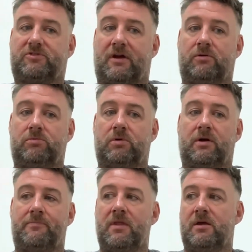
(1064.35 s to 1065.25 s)

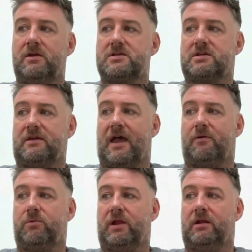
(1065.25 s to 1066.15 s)
So
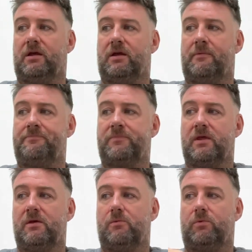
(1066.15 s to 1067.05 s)
yeah,
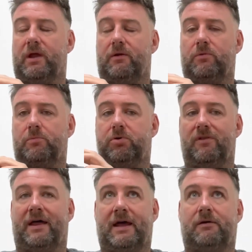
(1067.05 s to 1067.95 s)
we'll
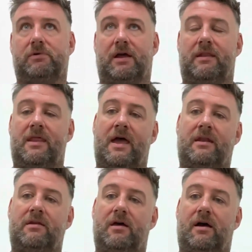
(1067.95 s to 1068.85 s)
put that out, and
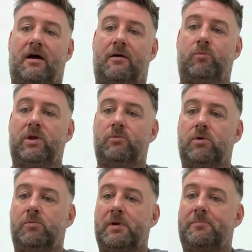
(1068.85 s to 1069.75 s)
then we
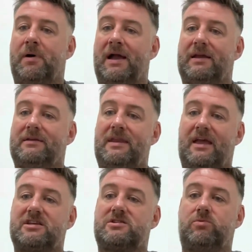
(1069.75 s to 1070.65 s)
will be back
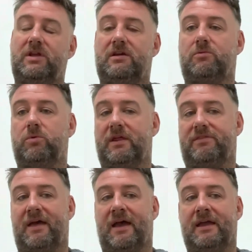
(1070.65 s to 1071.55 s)
next week
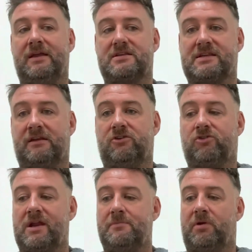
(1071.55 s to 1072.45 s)
with a standard
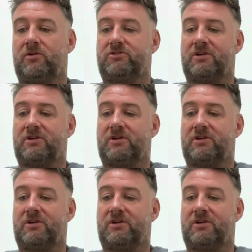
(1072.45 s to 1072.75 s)
training vlog.